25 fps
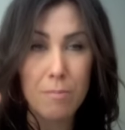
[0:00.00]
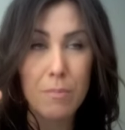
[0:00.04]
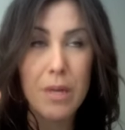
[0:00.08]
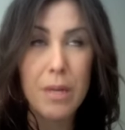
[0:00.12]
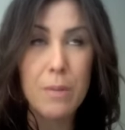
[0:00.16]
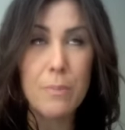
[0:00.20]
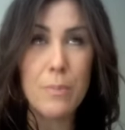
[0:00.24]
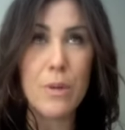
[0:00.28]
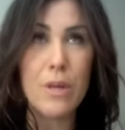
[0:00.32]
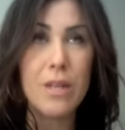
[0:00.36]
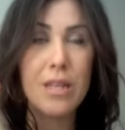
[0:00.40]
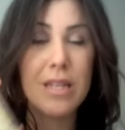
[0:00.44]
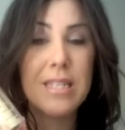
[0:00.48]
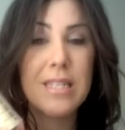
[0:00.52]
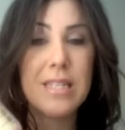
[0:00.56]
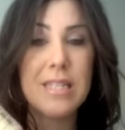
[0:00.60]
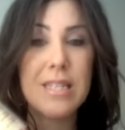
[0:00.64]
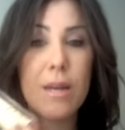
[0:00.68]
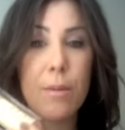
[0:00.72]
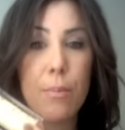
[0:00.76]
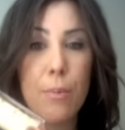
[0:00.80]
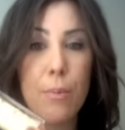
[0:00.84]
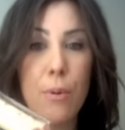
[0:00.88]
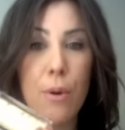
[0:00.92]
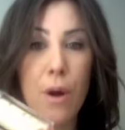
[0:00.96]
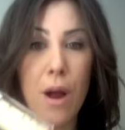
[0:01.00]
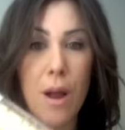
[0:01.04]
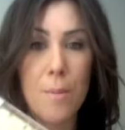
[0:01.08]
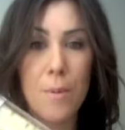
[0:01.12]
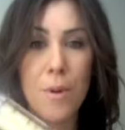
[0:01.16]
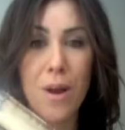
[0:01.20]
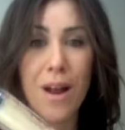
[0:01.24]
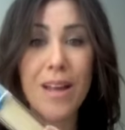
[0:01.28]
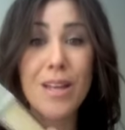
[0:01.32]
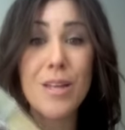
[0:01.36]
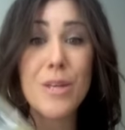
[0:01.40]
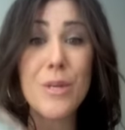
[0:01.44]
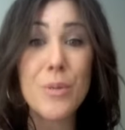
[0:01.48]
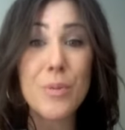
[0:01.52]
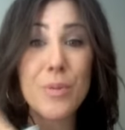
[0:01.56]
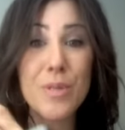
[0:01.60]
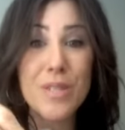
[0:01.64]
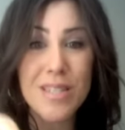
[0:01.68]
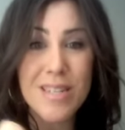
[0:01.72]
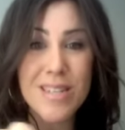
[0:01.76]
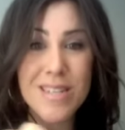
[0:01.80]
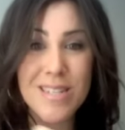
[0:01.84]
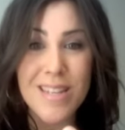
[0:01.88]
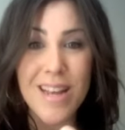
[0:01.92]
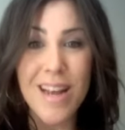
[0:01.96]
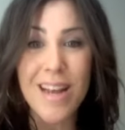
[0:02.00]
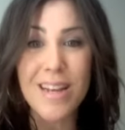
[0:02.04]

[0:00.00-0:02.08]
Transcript: People, this is a primer. I use this